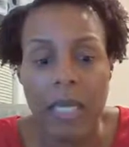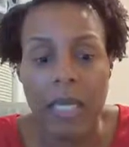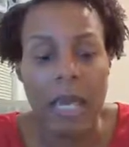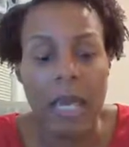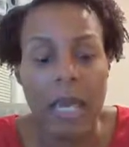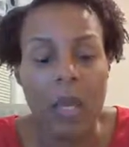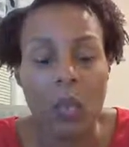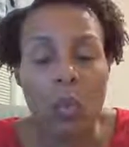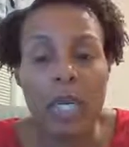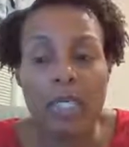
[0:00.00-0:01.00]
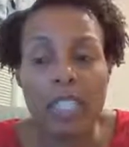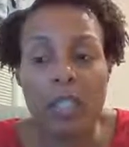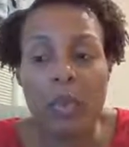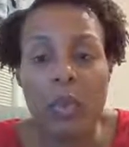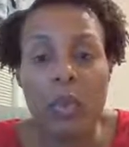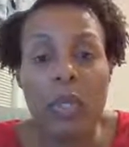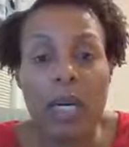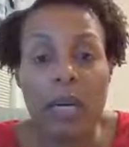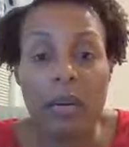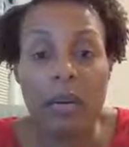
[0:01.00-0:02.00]
and 1 teaspoon
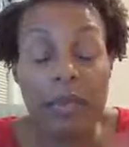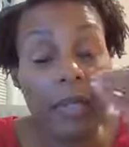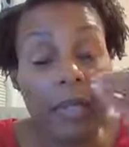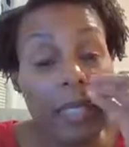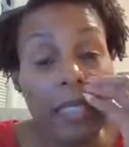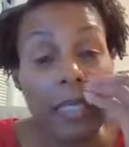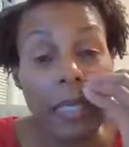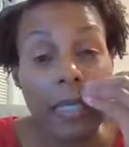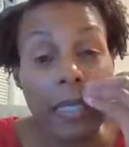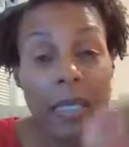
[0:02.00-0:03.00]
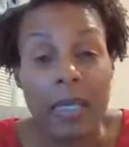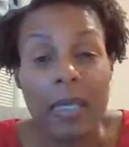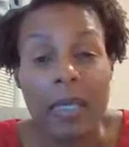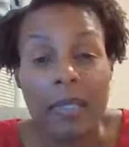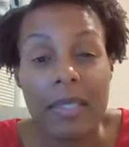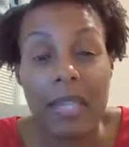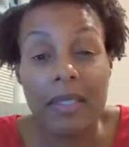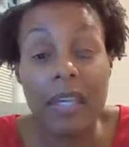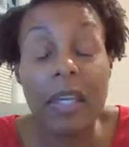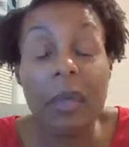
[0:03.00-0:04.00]
of
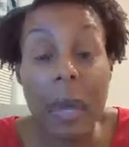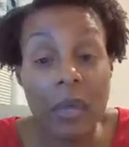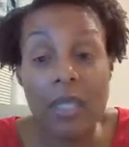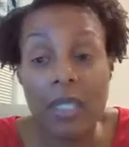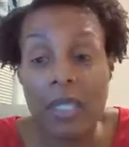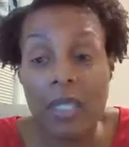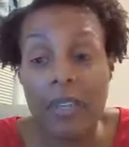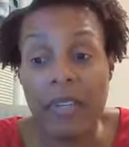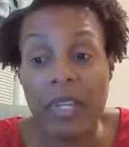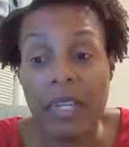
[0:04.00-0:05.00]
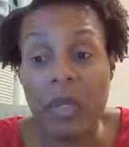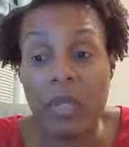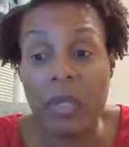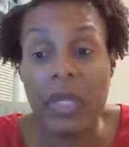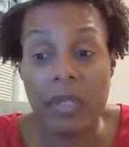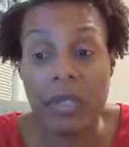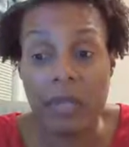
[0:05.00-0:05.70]
stevia, powdered stevia or erythritol.